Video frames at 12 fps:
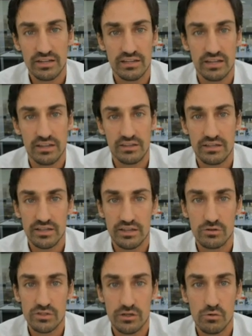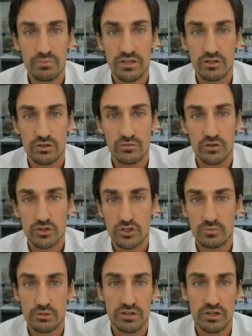And I think there will be a convergence
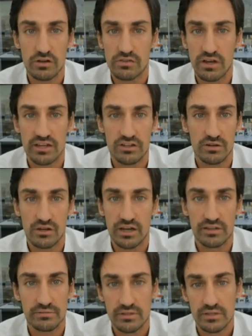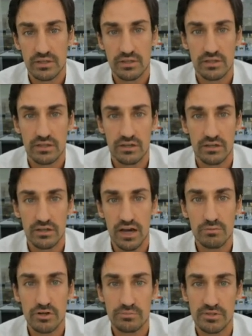between offline and online. I'm
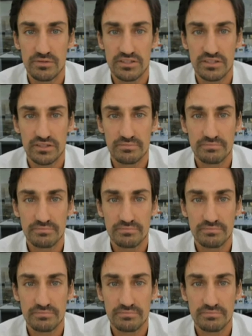an optimistic.